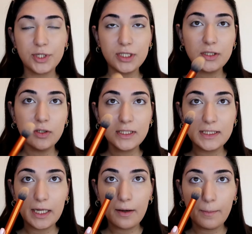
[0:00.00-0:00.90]
I'm just gonna
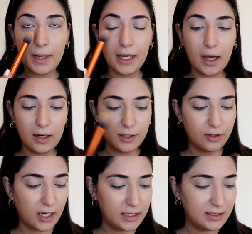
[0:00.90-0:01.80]
set my
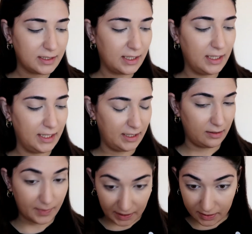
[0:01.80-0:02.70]
under eyes a
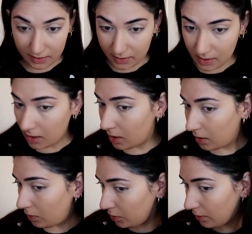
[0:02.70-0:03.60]
little bit,
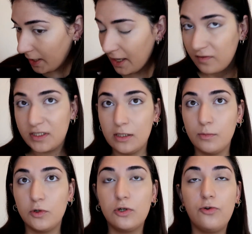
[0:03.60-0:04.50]
although I have
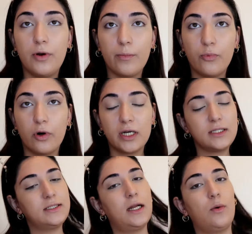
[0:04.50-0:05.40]
some more cream
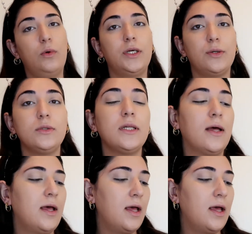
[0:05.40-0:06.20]
products that I want to use.